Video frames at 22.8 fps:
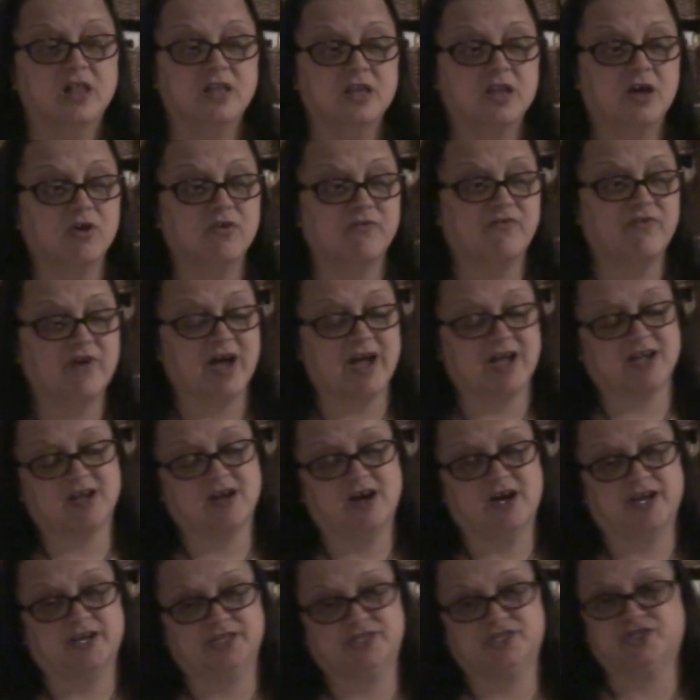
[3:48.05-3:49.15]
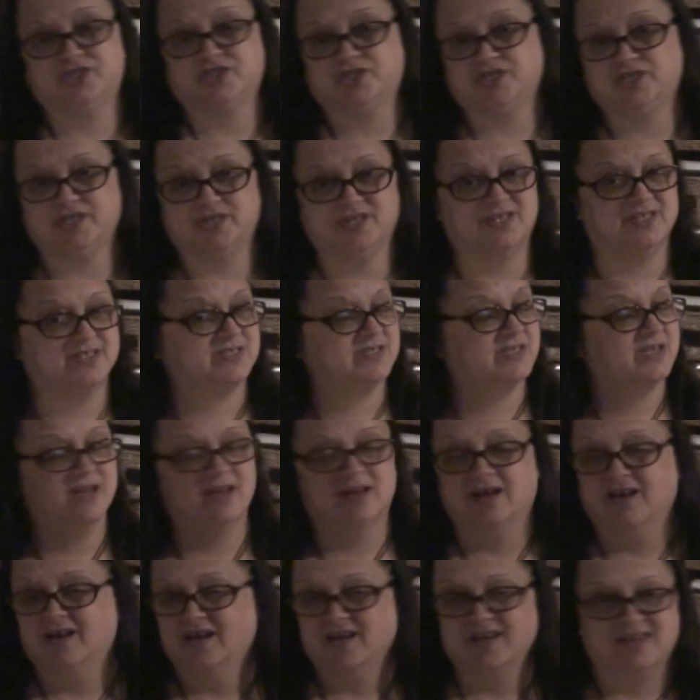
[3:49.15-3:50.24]
Low-fat cottage cheese,
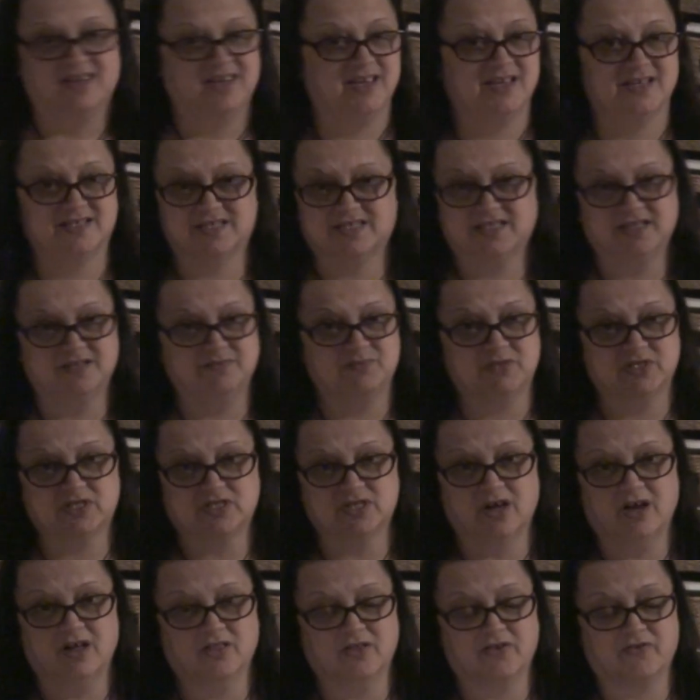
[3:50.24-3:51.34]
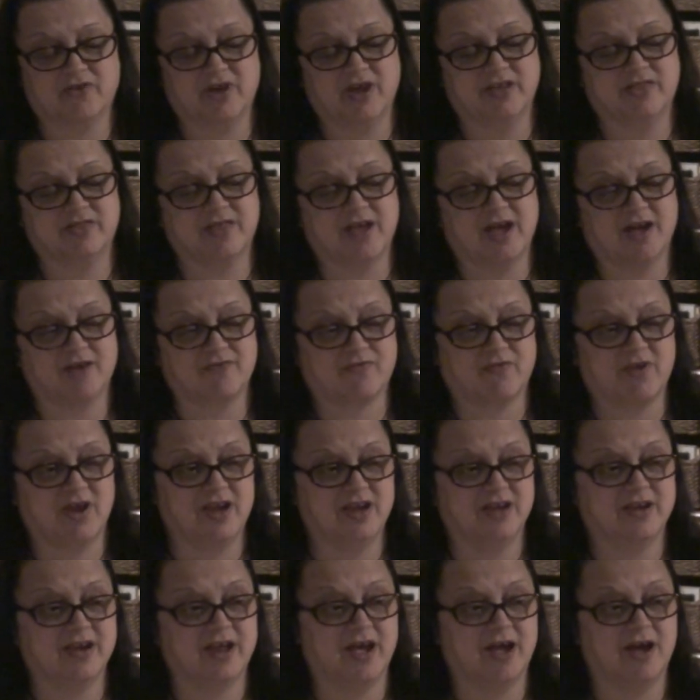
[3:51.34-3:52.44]
can't seem to tolerate that
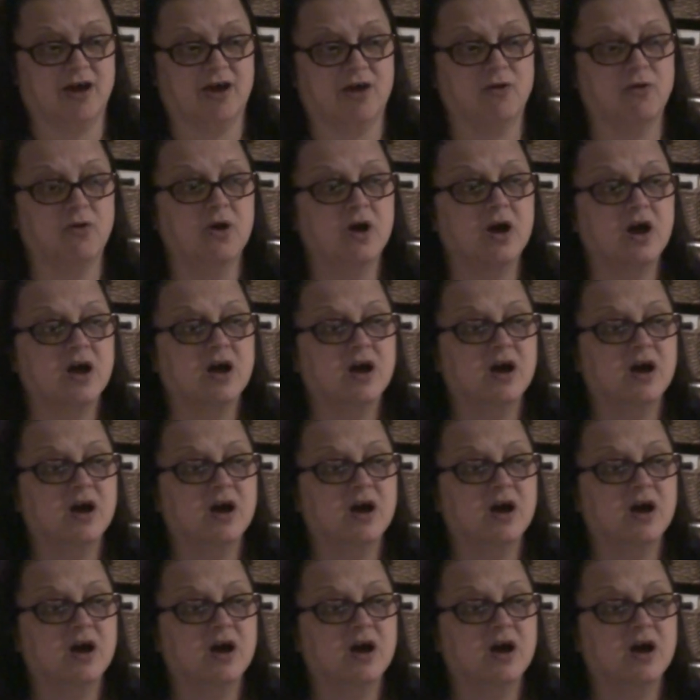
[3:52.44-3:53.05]
right now.